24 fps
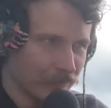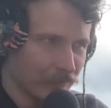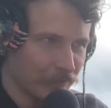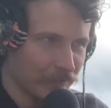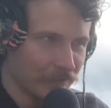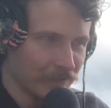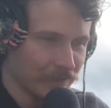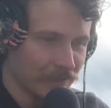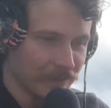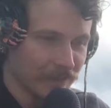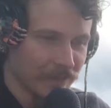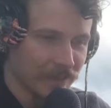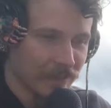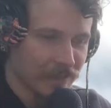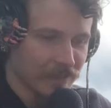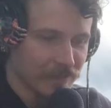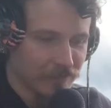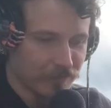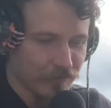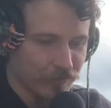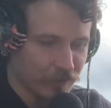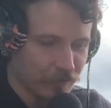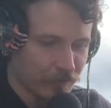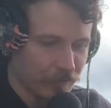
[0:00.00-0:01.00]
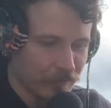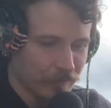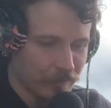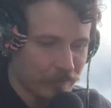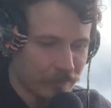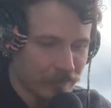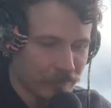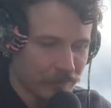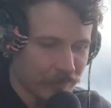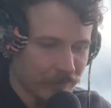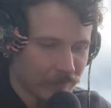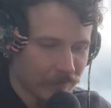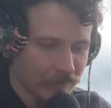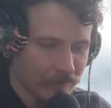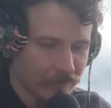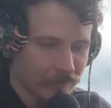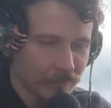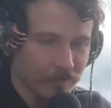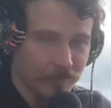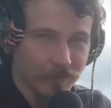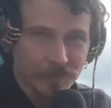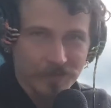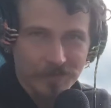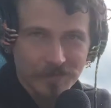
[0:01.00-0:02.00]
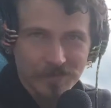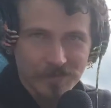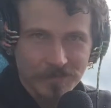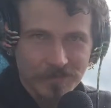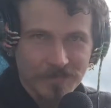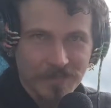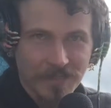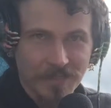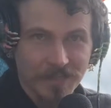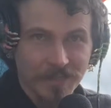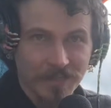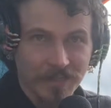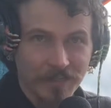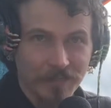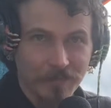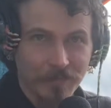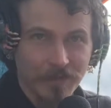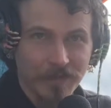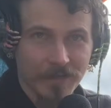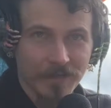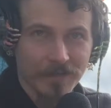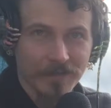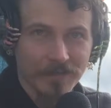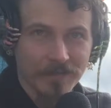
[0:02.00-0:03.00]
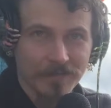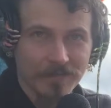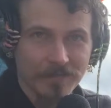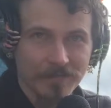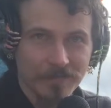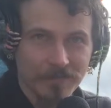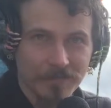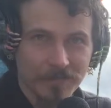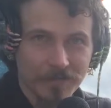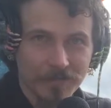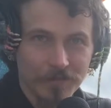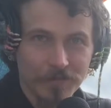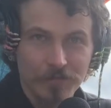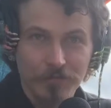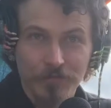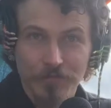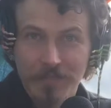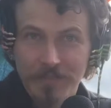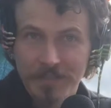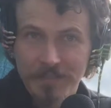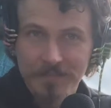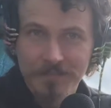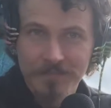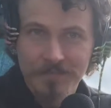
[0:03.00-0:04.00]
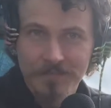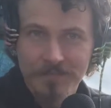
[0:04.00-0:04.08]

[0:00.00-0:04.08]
moved into the guest room, which is designated by the Greek